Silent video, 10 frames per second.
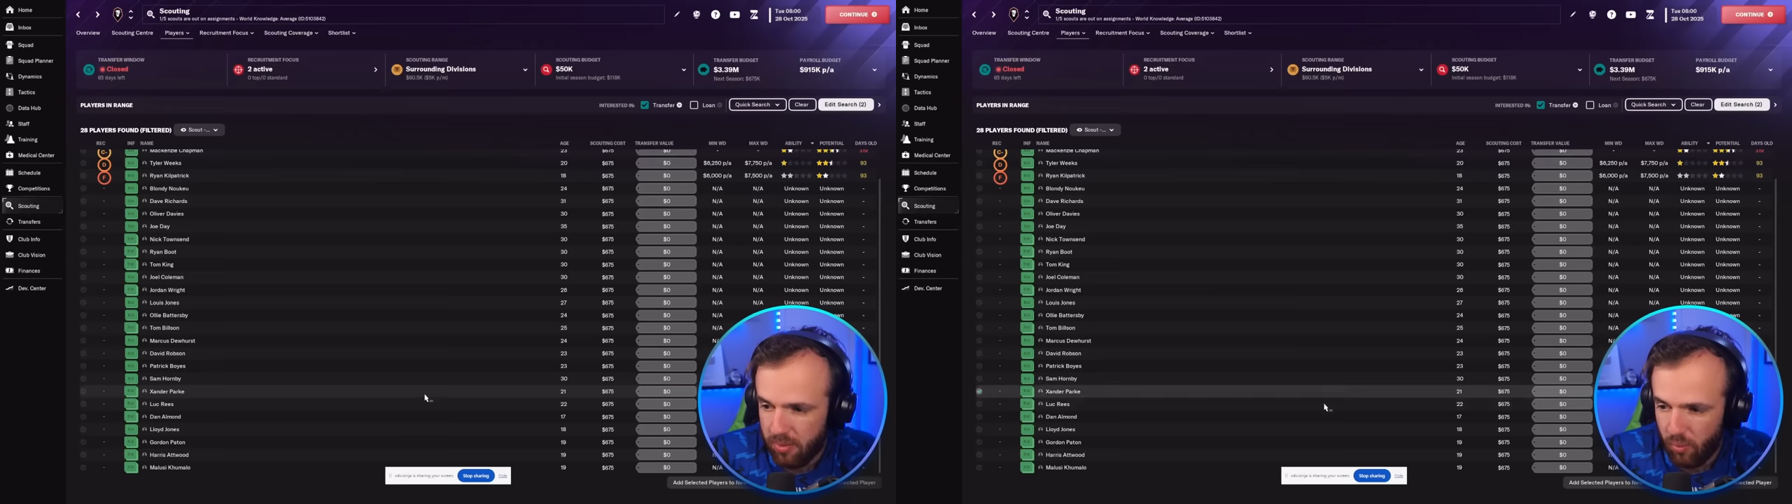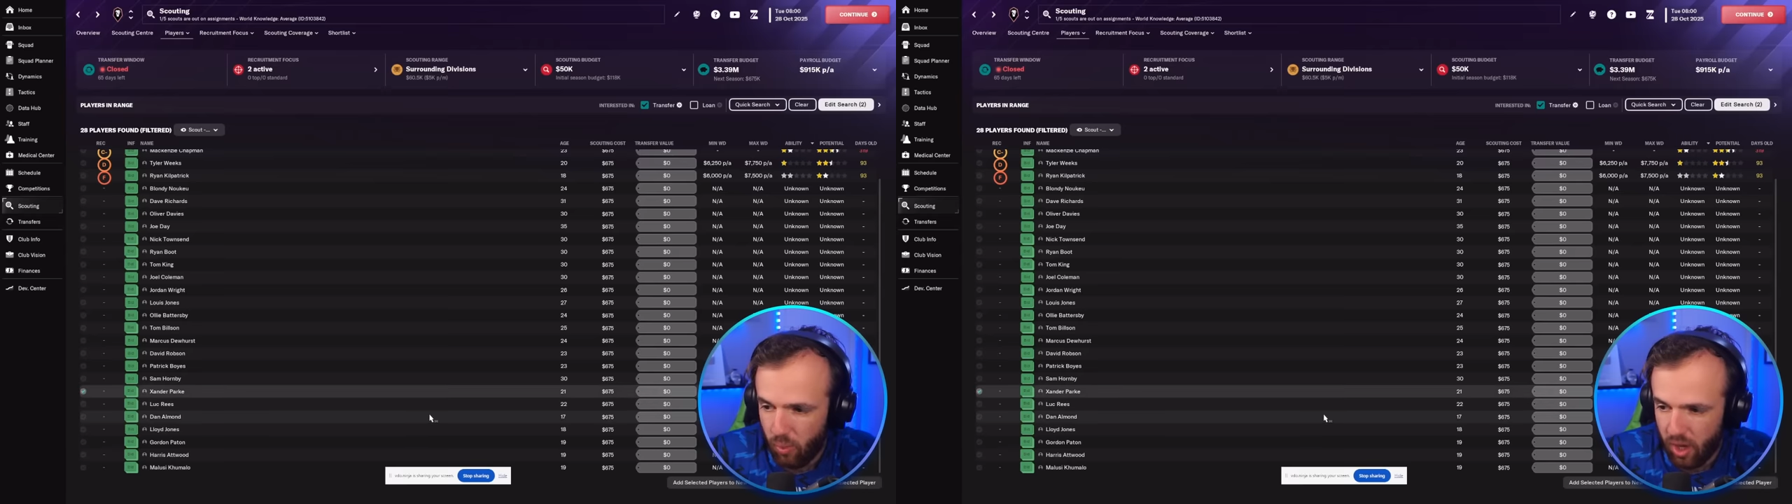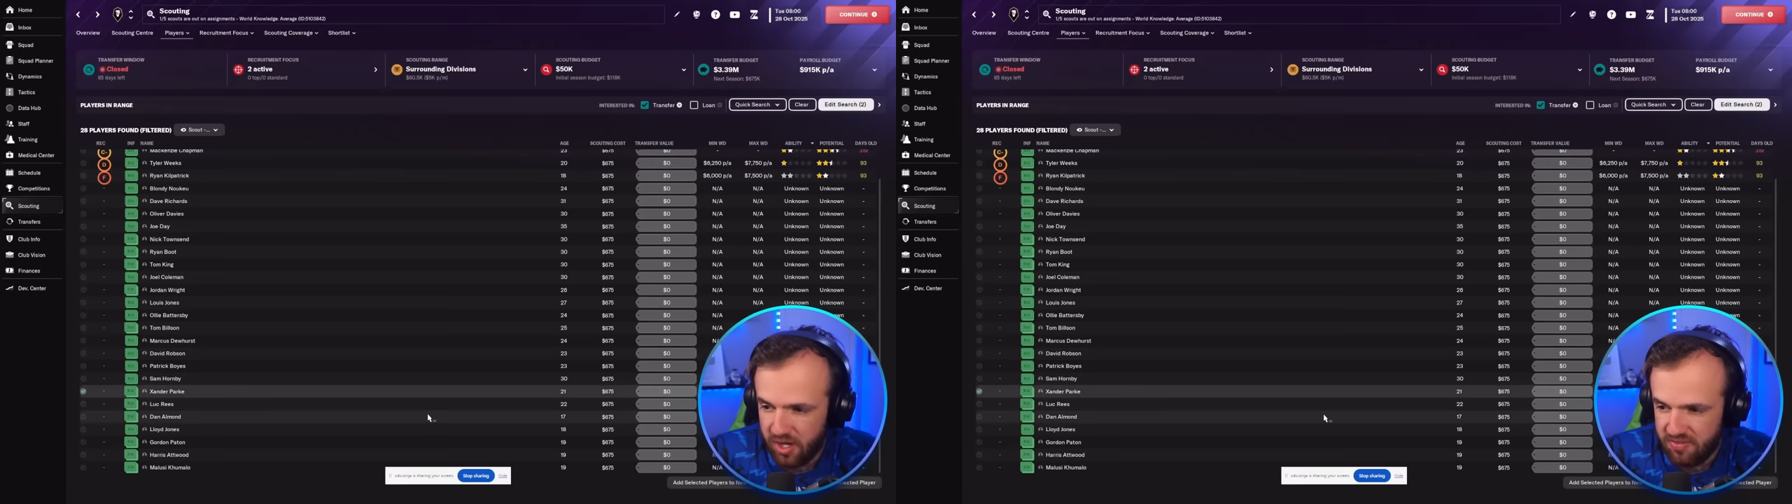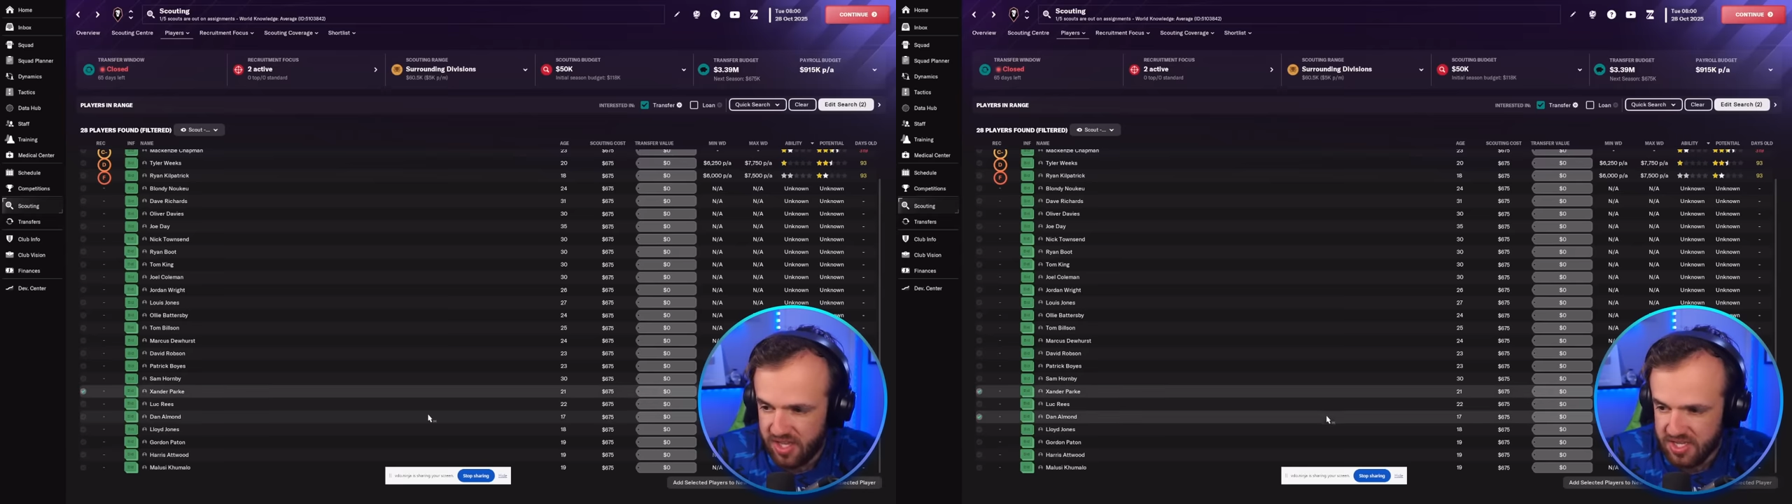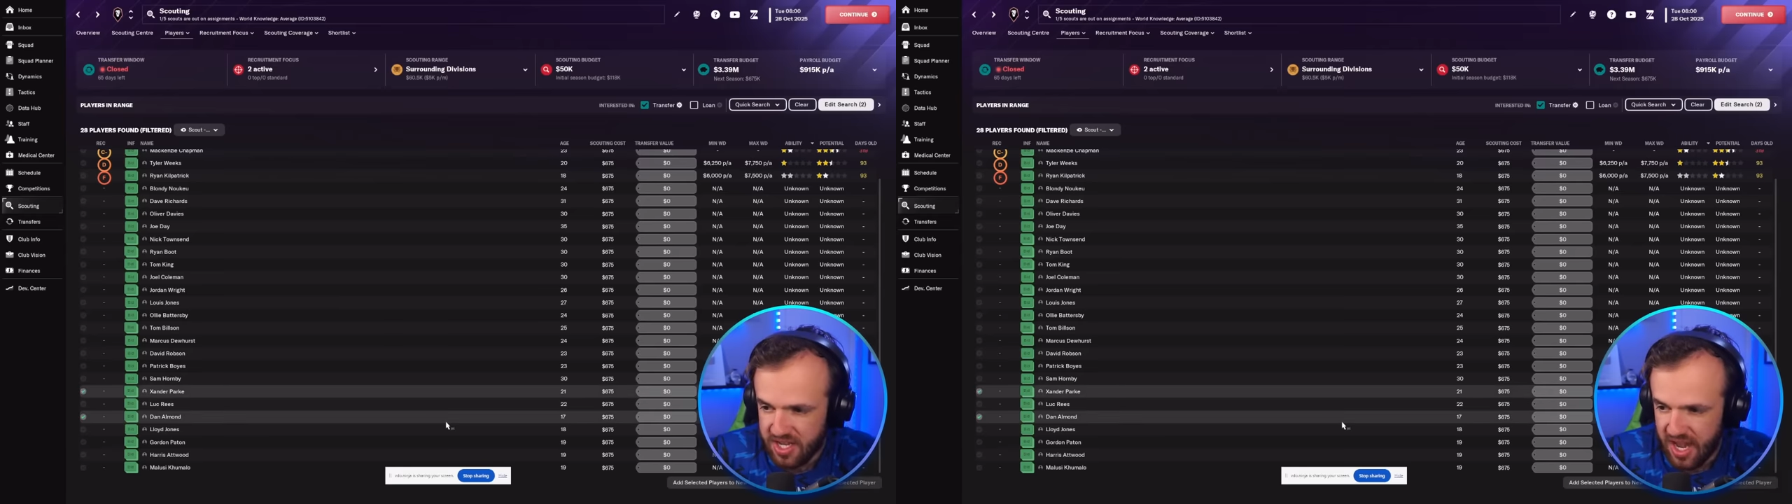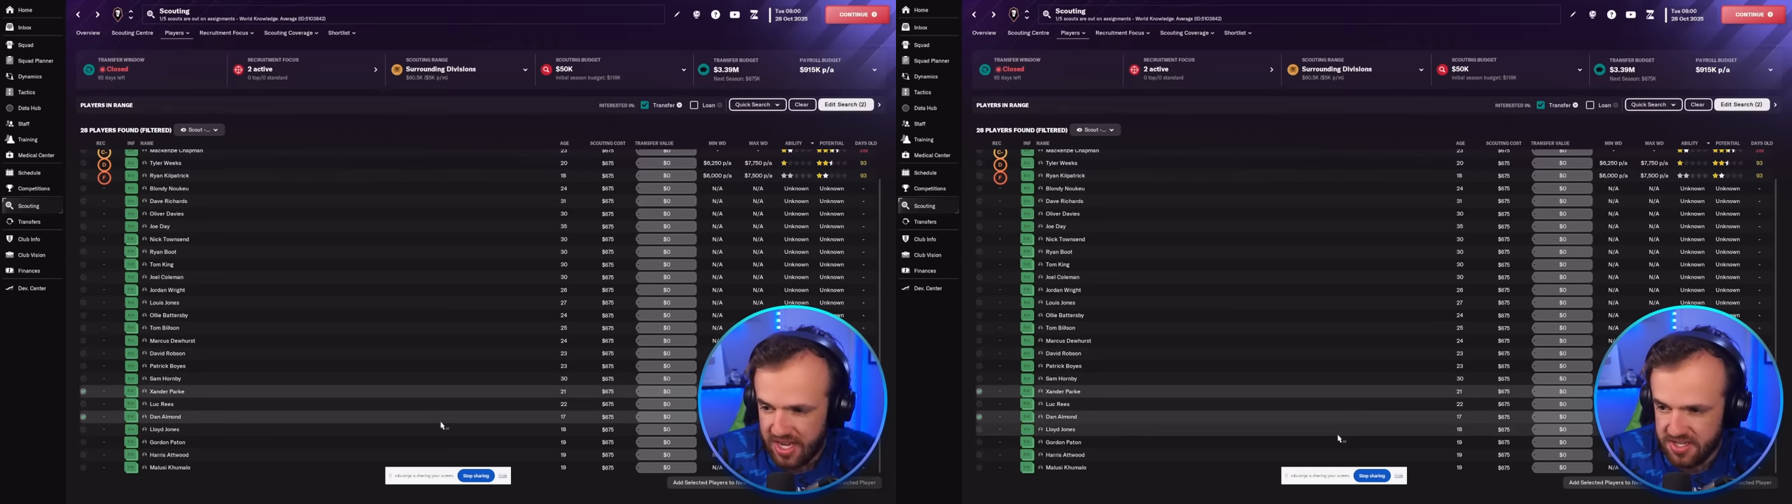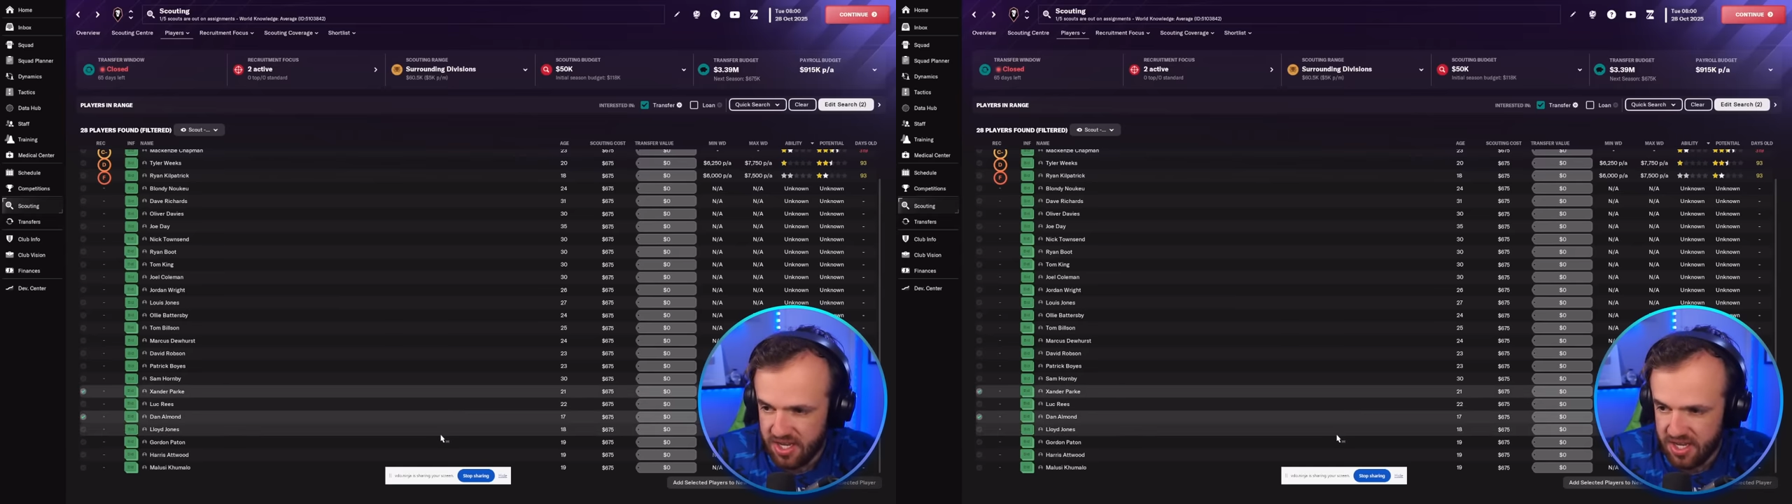But one of these guys,